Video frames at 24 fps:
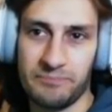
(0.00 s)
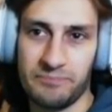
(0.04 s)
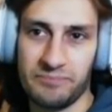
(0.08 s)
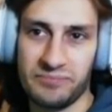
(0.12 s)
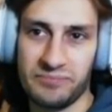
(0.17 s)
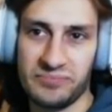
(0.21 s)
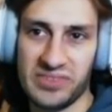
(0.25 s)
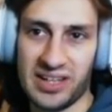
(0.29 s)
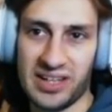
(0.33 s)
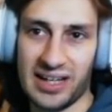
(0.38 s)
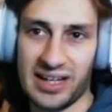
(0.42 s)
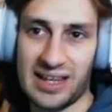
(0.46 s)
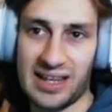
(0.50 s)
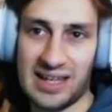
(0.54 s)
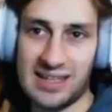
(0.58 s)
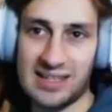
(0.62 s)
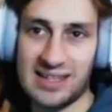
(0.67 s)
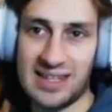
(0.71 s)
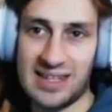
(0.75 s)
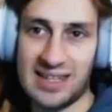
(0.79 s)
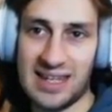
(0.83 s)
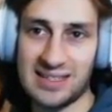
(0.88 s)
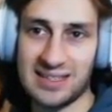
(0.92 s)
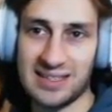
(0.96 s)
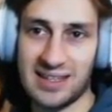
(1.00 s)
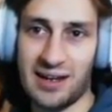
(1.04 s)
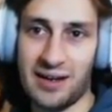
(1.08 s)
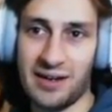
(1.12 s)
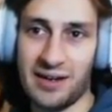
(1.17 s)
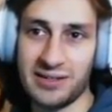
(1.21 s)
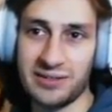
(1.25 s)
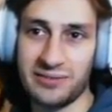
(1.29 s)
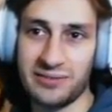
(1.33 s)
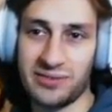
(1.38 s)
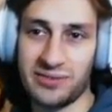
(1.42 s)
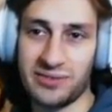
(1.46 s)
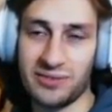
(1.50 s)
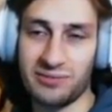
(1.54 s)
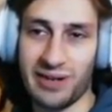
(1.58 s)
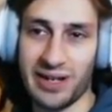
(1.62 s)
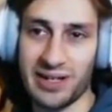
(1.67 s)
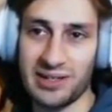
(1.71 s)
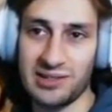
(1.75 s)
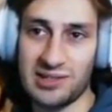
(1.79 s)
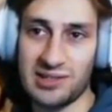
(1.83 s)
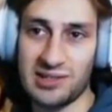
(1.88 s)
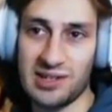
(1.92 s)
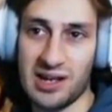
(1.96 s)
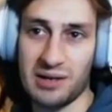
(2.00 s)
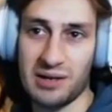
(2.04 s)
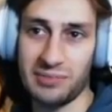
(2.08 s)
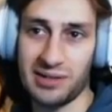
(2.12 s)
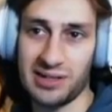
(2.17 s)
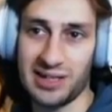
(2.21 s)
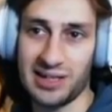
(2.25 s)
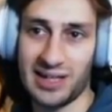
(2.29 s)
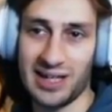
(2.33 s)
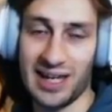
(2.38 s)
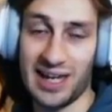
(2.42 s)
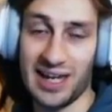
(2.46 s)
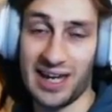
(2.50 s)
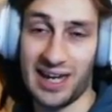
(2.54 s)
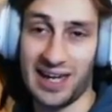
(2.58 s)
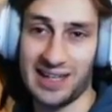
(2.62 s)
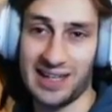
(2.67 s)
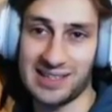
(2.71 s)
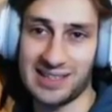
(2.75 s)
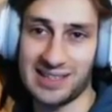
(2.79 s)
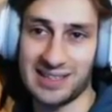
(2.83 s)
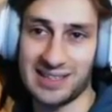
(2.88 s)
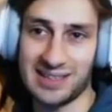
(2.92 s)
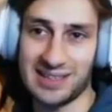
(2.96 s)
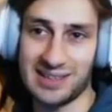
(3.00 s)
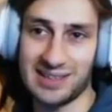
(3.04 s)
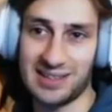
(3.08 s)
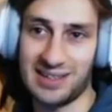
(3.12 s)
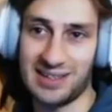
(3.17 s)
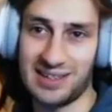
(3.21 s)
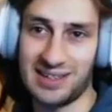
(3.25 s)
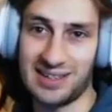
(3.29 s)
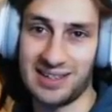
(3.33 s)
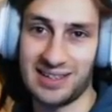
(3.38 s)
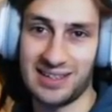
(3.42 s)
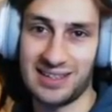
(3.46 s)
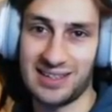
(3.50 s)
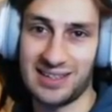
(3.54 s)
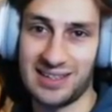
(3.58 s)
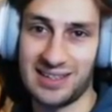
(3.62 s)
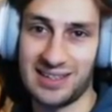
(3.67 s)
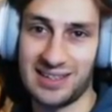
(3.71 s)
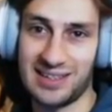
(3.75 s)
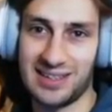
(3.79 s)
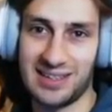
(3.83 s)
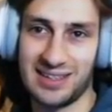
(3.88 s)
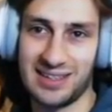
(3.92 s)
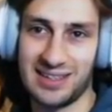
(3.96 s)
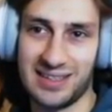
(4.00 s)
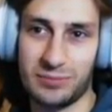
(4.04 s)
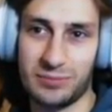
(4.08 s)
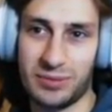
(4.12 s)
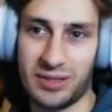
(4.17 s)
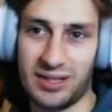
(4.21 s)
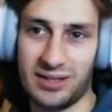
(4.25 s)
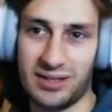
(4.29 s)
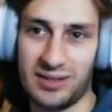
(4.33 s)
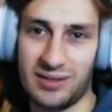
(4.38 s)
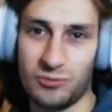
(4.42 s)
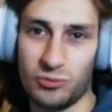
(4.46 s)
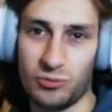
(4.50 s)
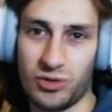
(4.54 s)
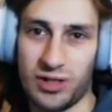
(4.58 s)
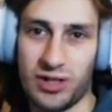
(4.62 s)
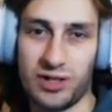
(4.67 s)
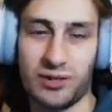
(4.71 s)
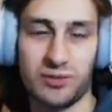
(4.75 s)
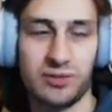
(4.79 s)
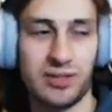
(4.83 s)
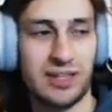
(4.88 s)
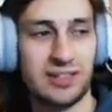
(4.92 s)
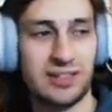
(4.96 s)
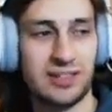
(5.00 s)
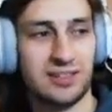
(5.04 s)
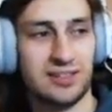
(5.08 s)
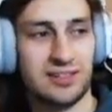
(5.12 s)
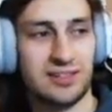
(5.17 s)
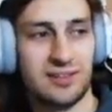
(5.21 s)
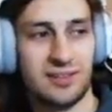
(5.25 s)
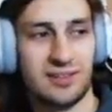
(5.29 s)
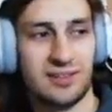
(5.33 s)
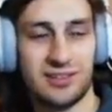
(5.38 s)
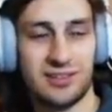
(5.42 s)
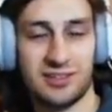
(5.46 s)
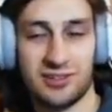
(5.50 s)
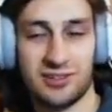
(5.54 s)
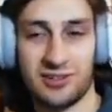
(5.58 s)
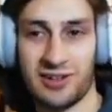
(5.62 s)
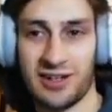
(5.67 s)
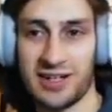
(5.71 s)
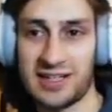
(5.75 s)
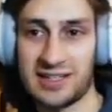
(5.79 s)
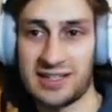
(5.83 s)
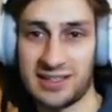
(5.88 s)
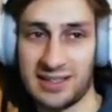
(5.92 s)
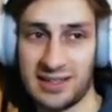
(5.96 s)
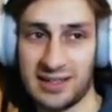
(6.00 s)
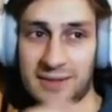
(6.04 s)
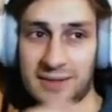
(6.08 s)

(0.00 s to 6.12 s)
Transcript: Like, that's kind of the range that I'm looking at, is a... Wow, that's crazy.